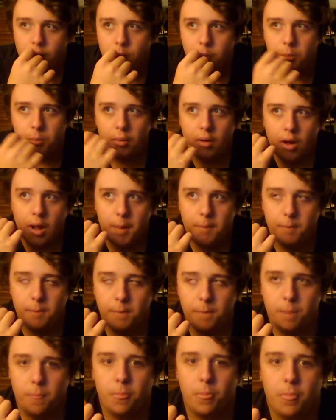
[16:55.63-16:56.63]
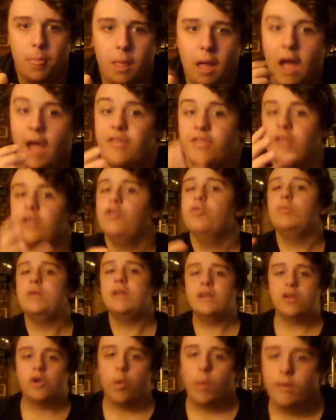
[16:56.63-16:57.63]
But I think you need
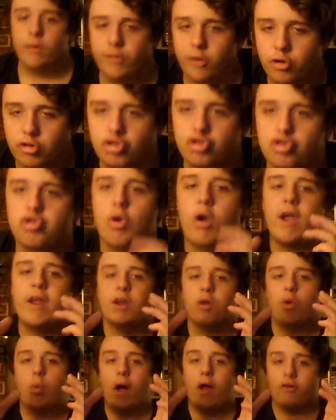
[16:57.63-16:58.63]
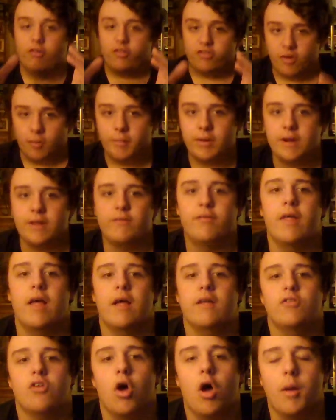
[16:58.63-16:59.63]
to go out there and try and acquire somebody for that
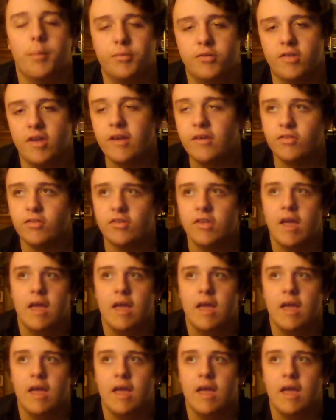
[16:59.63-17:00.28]
top 6.